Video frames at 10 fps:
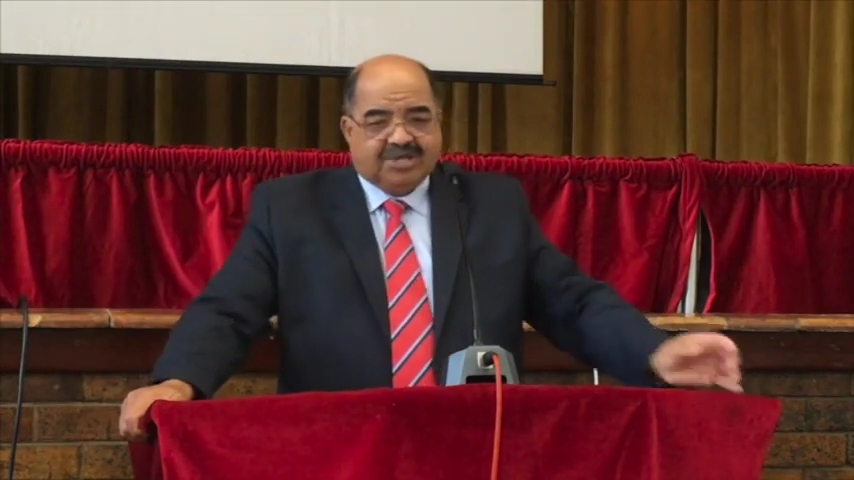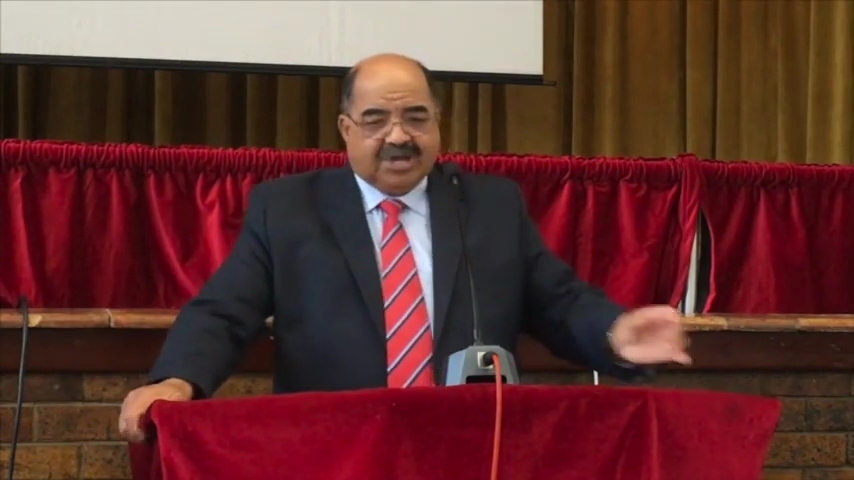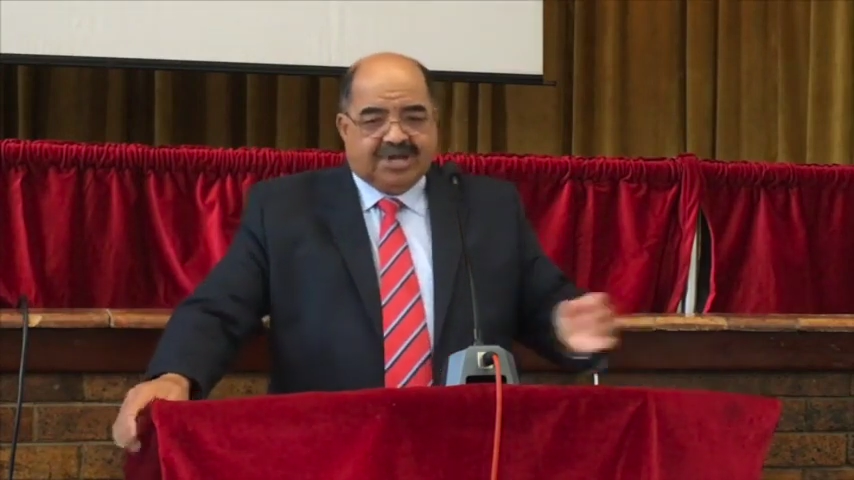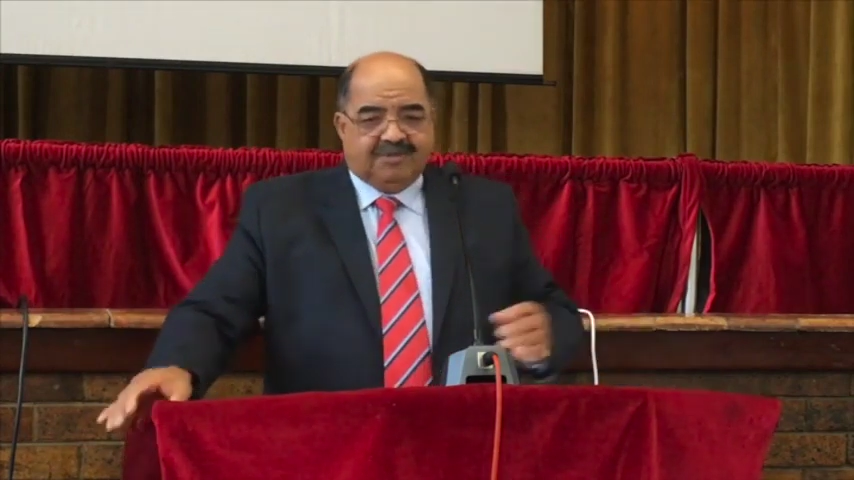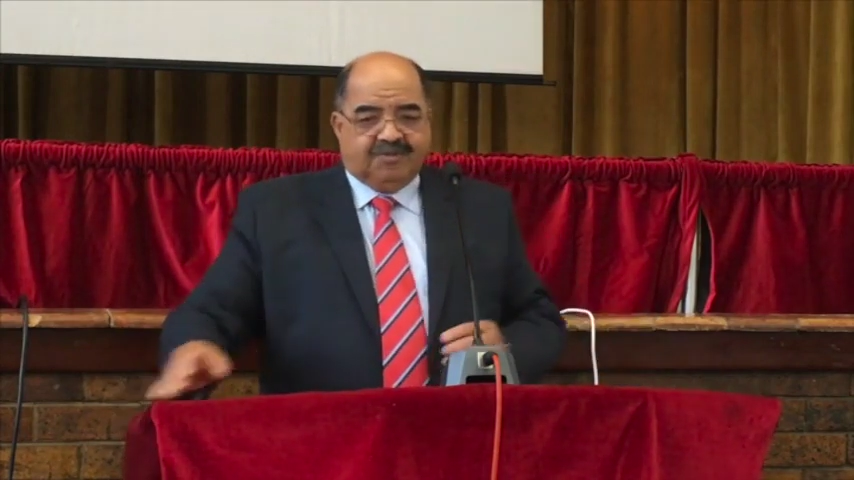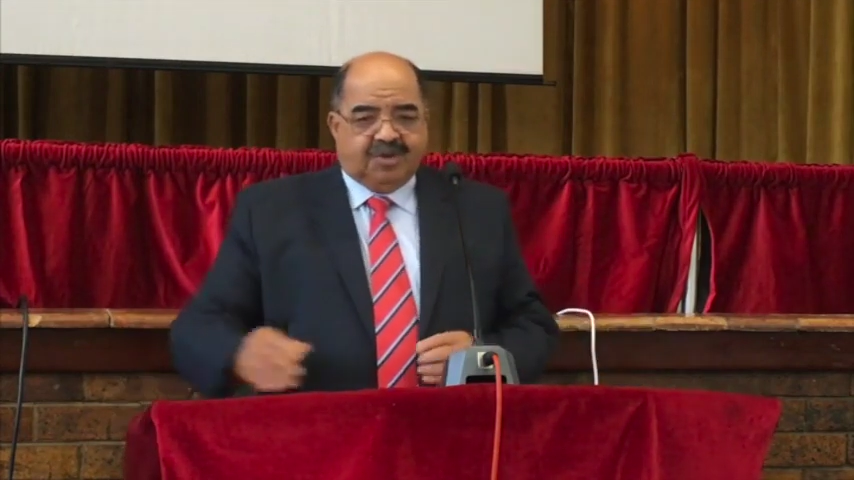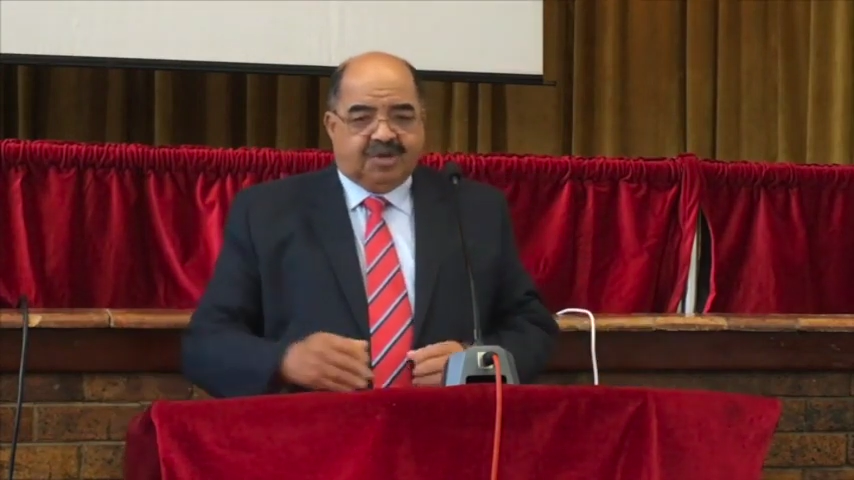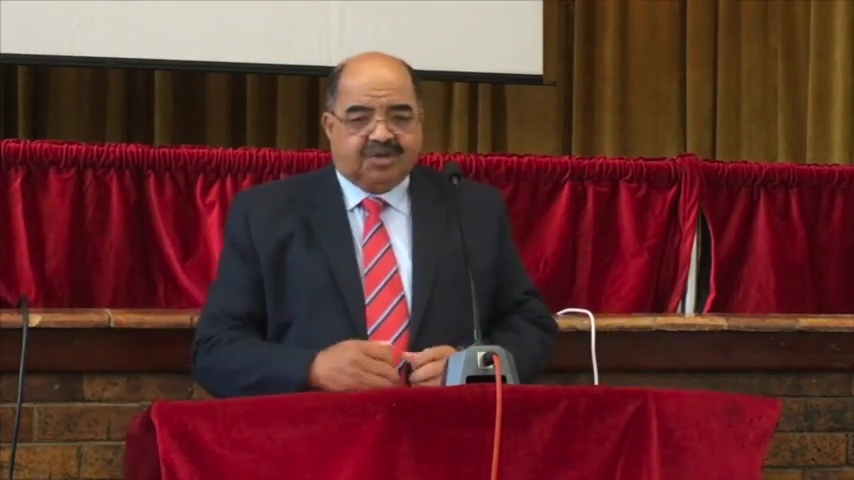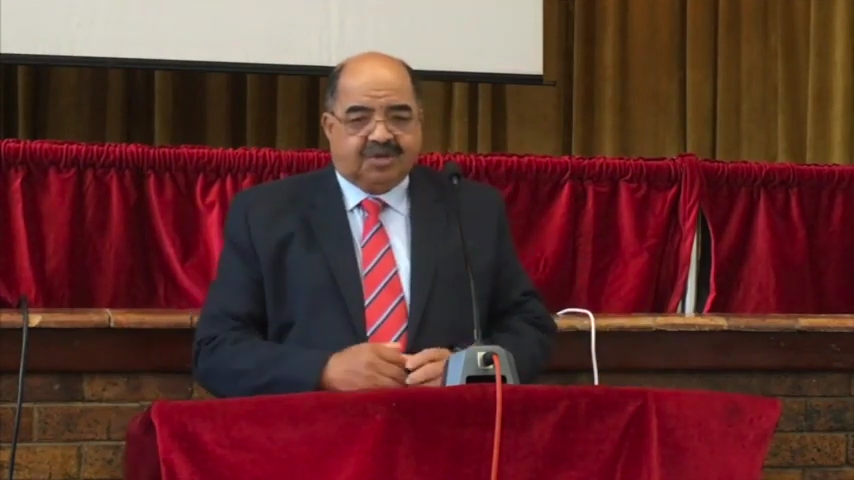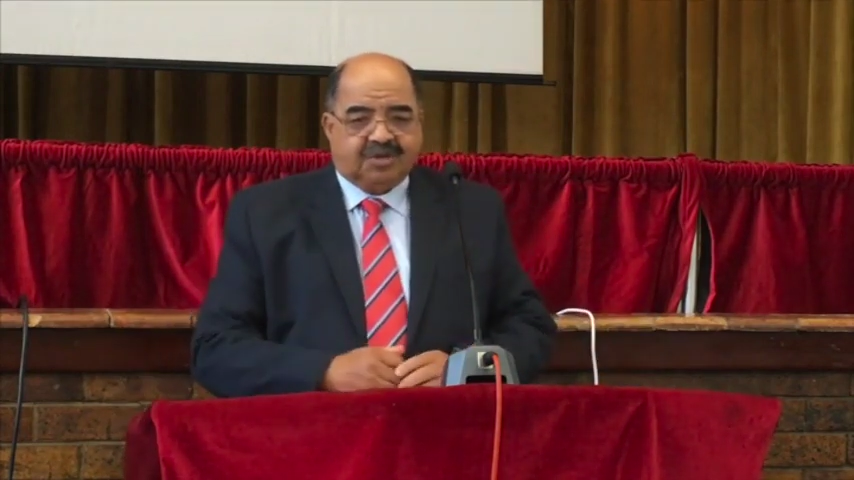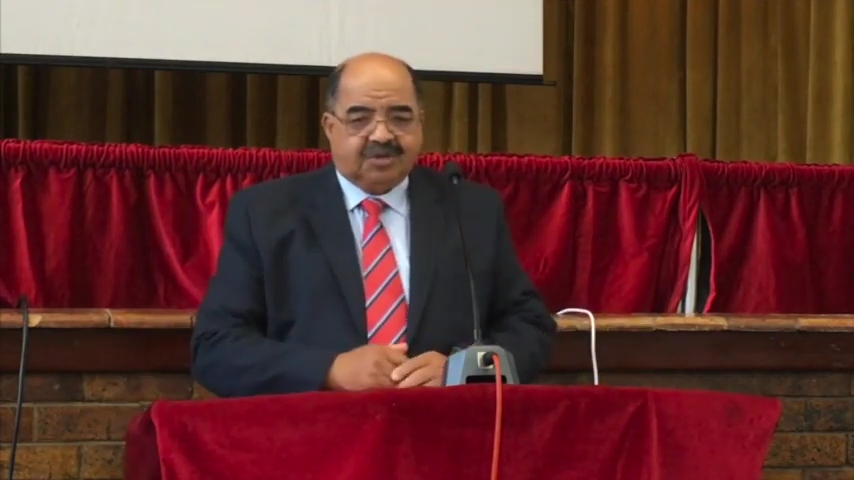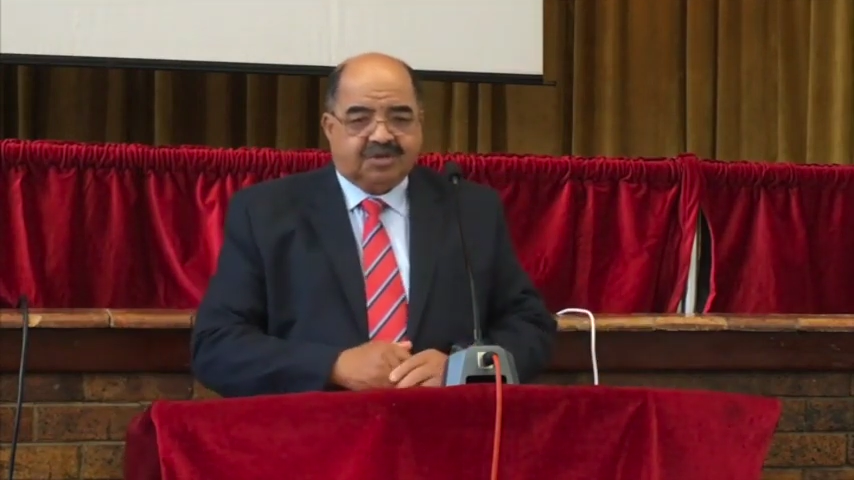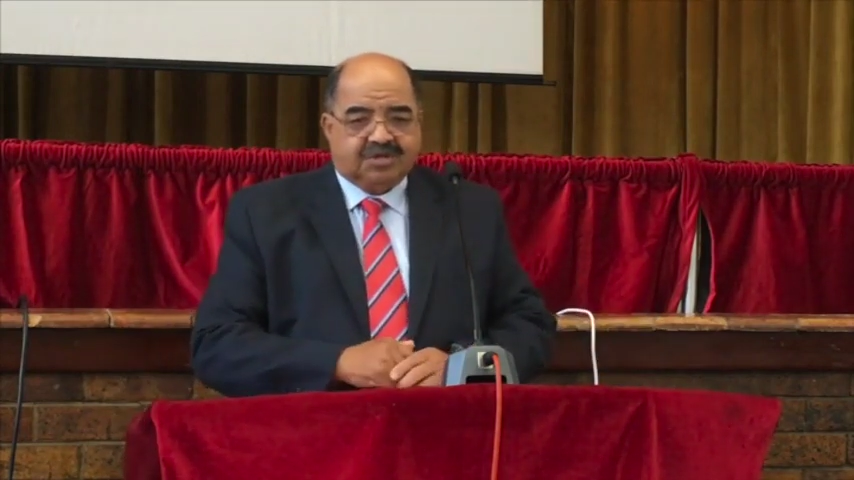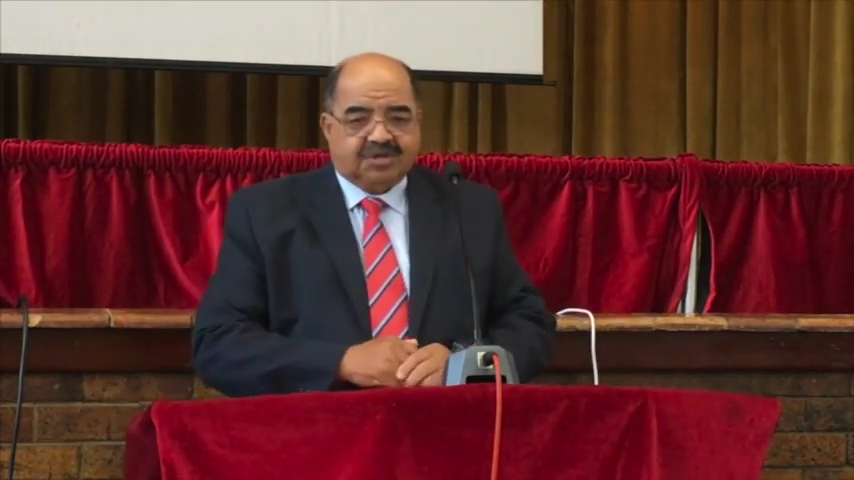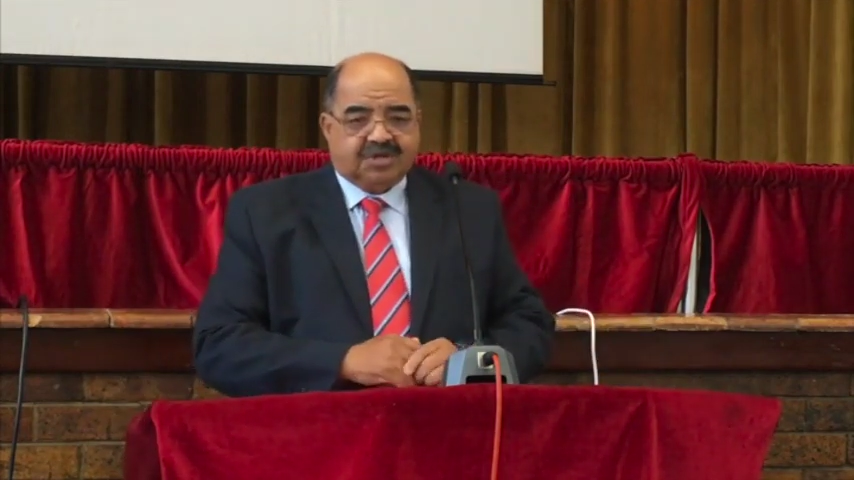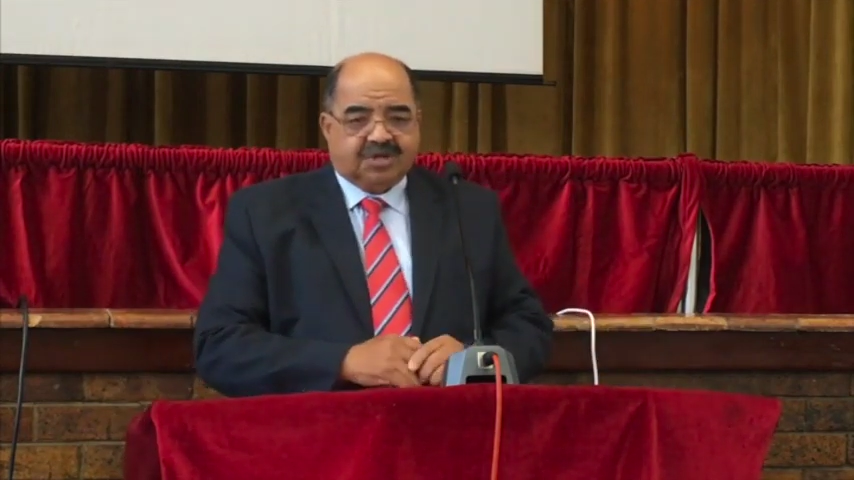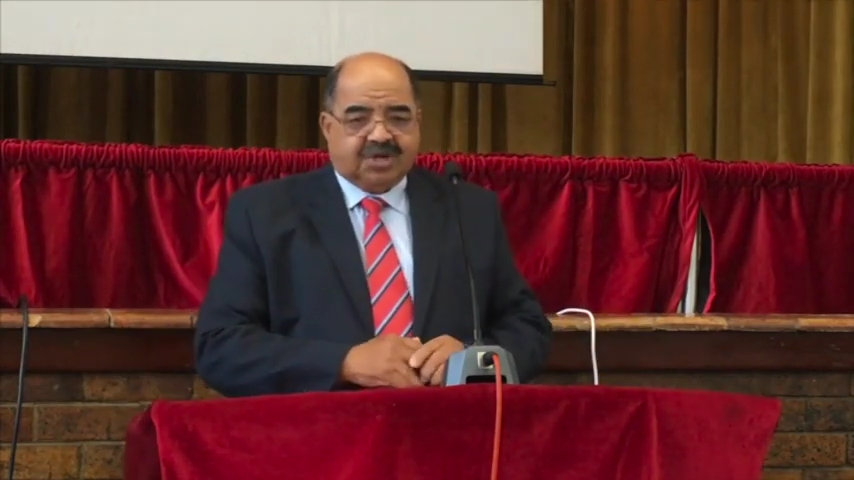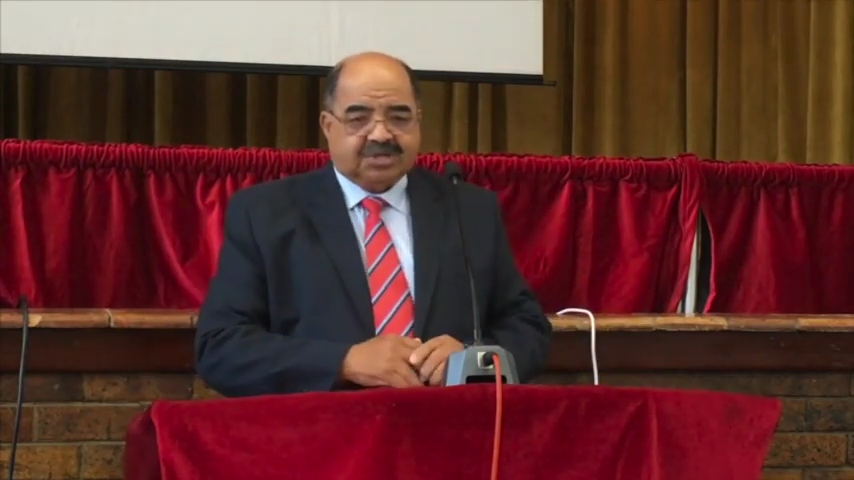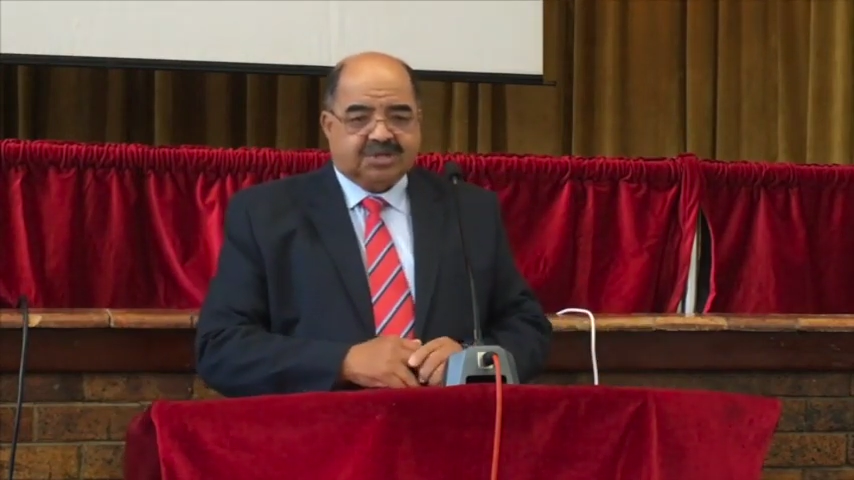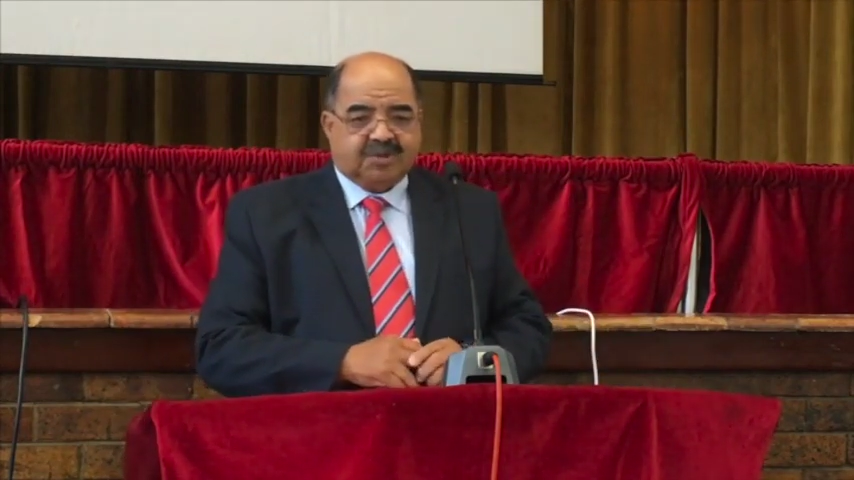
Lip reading: time, Cass